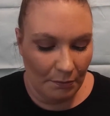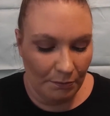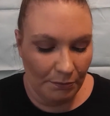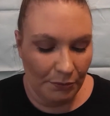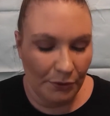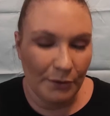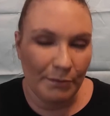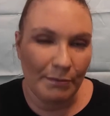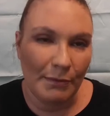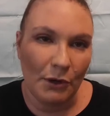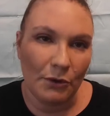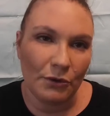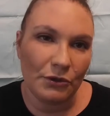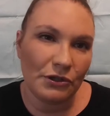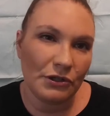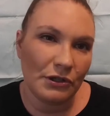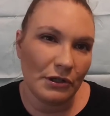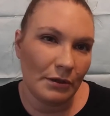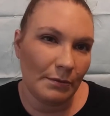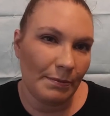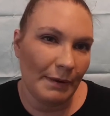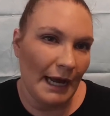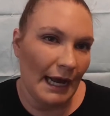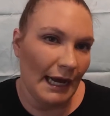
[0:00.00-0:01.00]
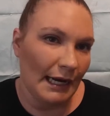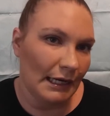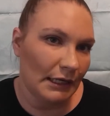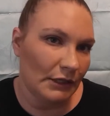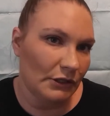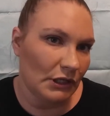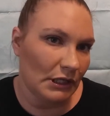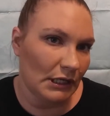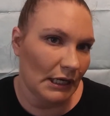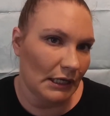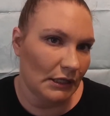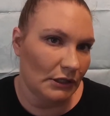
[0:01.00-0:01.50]
promotional
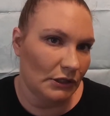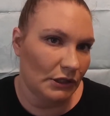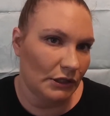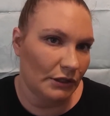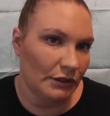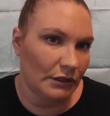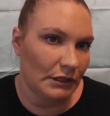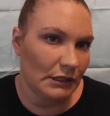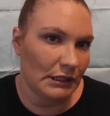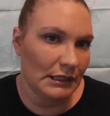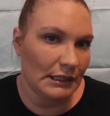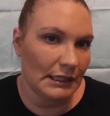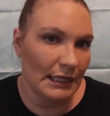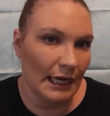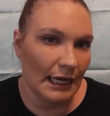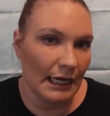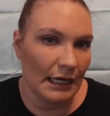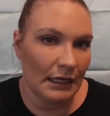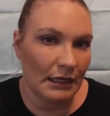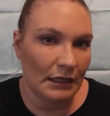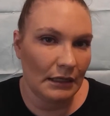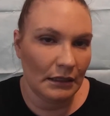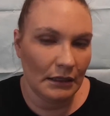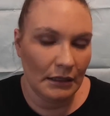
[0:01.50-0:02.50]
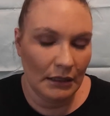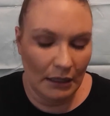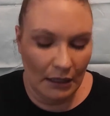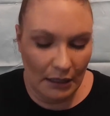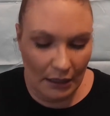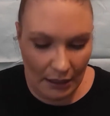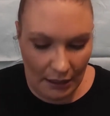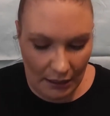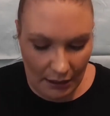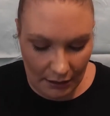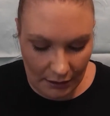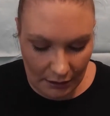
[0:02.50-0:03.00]
package, I guess you'd say.
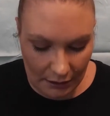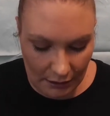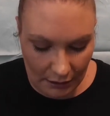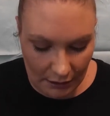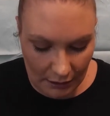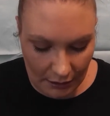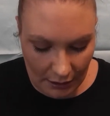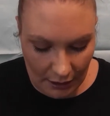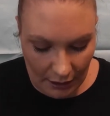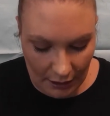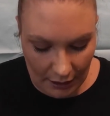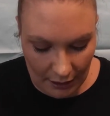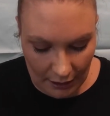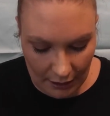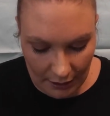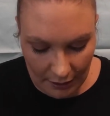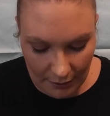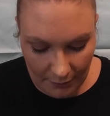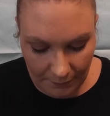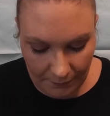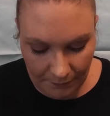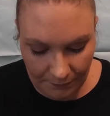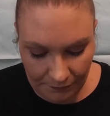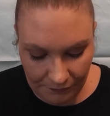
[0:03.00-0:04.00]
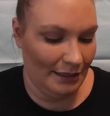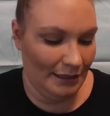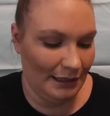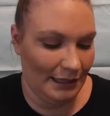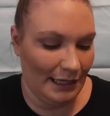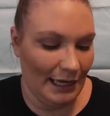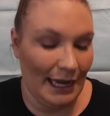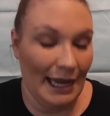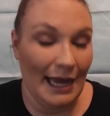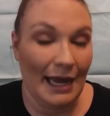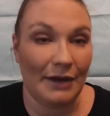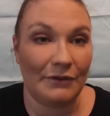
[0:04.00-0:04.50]

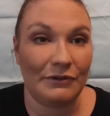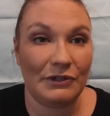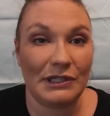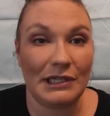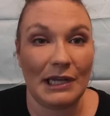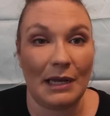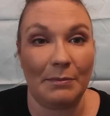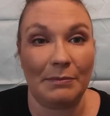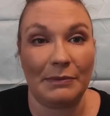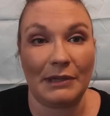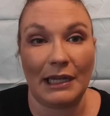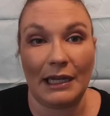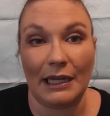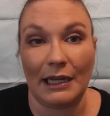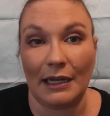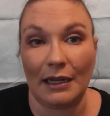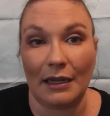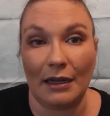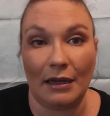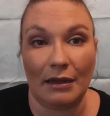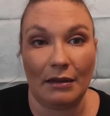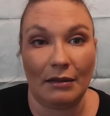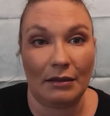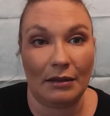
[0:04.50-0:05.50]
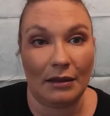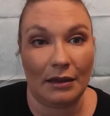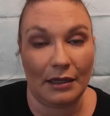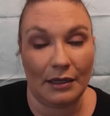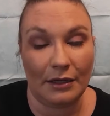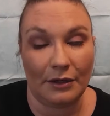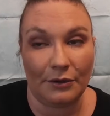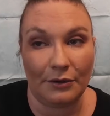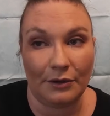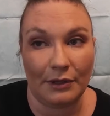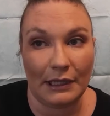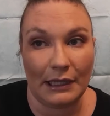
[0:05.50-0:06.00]
They have something
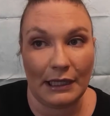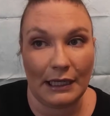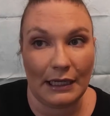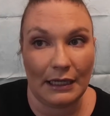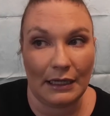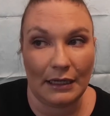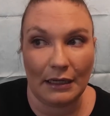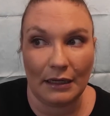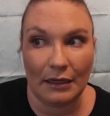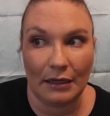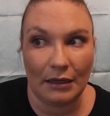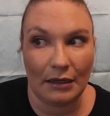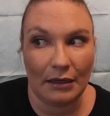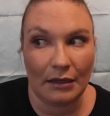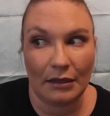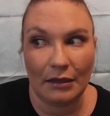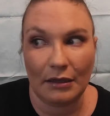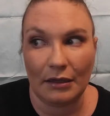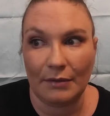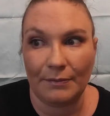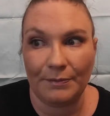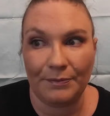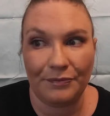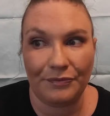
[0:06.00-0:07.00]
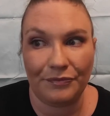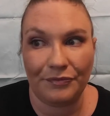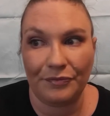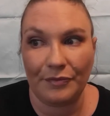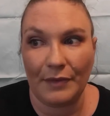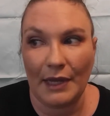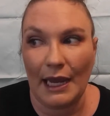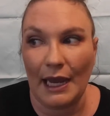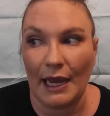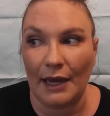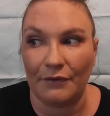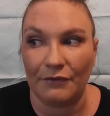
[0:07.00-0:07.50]
literally
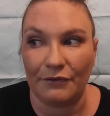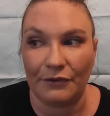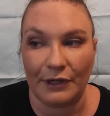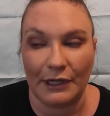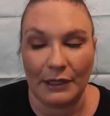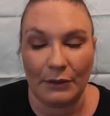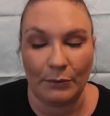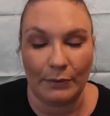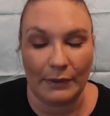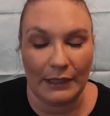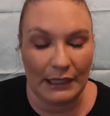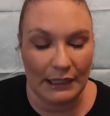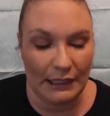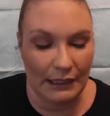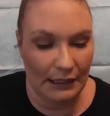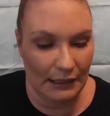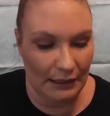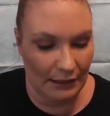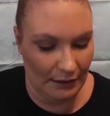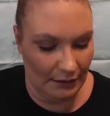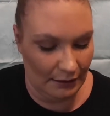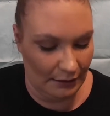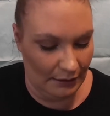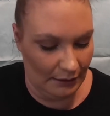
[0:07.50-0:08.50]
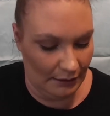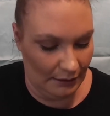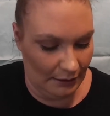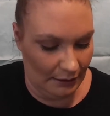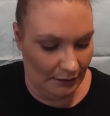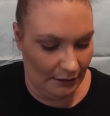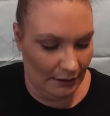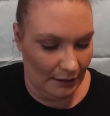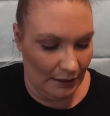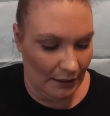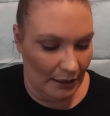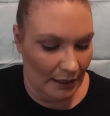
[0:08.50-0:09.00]
every week.
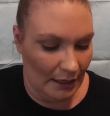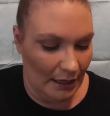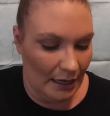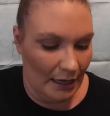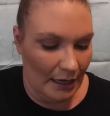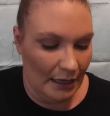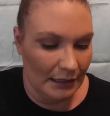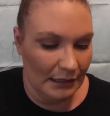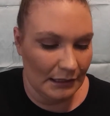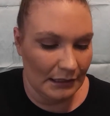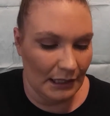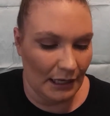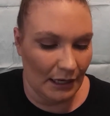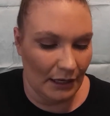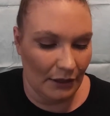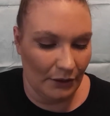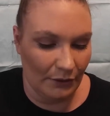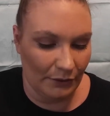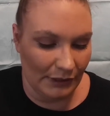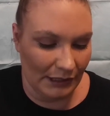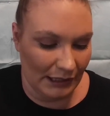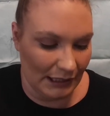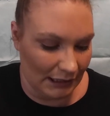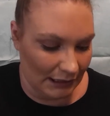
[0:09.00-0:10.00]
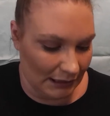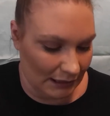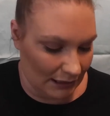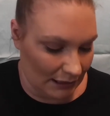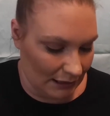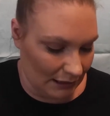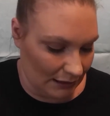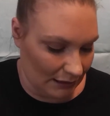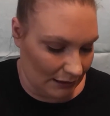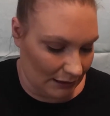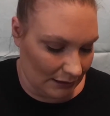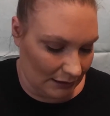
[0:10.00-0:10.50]
So this
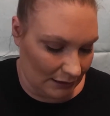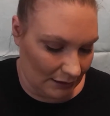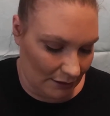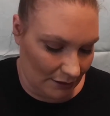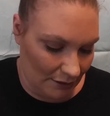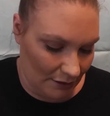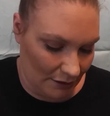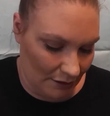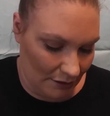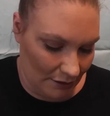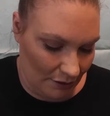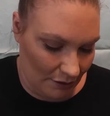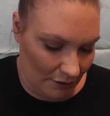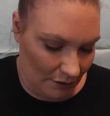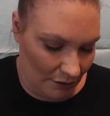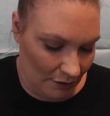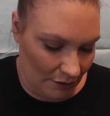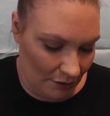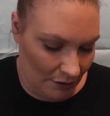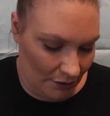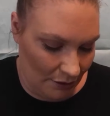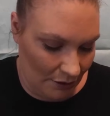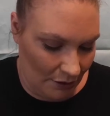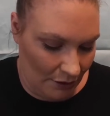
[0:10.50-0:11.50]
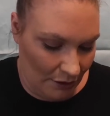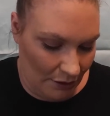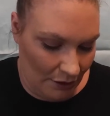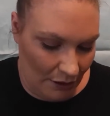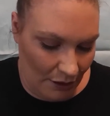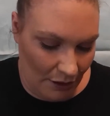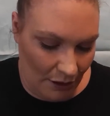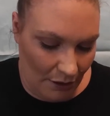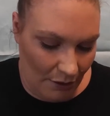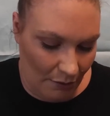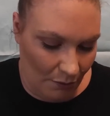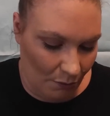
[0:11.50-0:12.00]
is
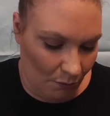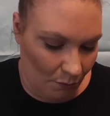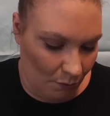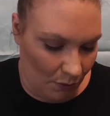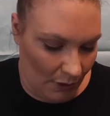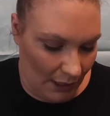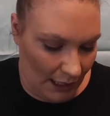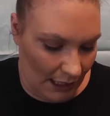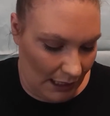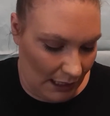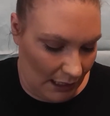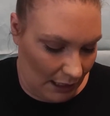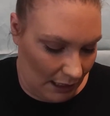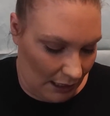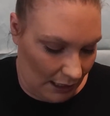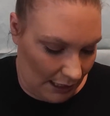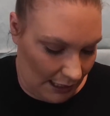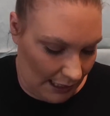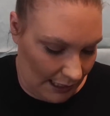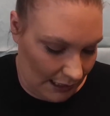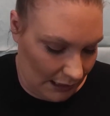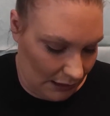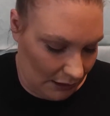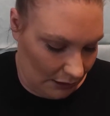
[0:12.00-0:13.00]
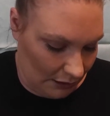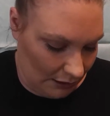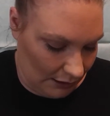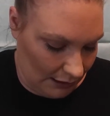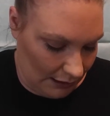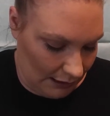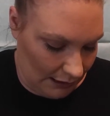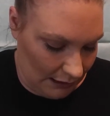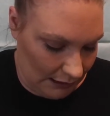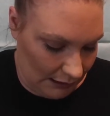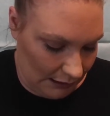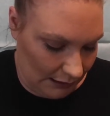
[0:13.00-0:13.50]
what I
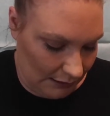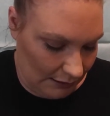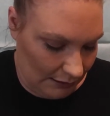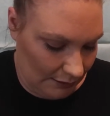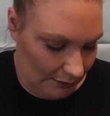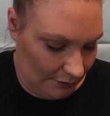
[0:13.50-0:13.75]
got